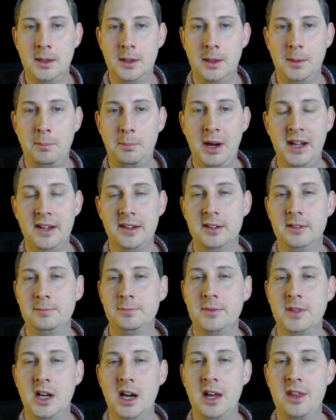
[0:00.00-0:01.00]
But
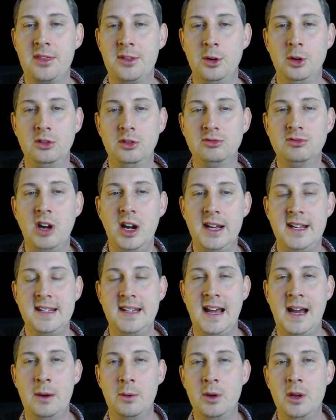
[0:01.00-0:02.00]
I thought right
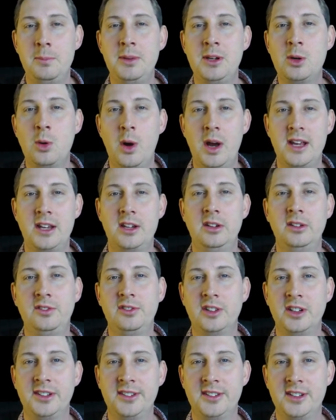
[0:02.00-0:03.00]
now it would be quite good
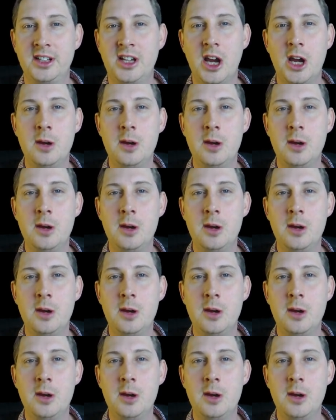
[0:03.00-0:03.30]
for us to go